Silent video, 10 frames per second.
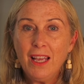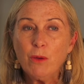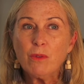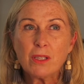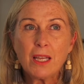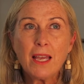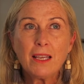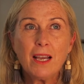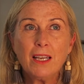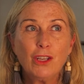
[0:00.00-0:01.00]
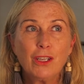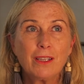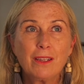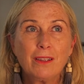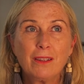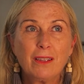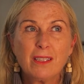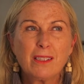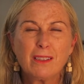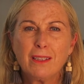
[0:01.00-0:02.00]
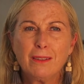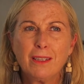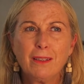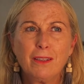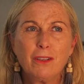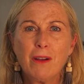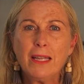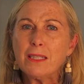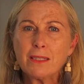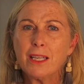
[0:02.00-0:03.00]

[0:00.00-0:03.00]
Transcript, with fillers: It was like I learned the greatest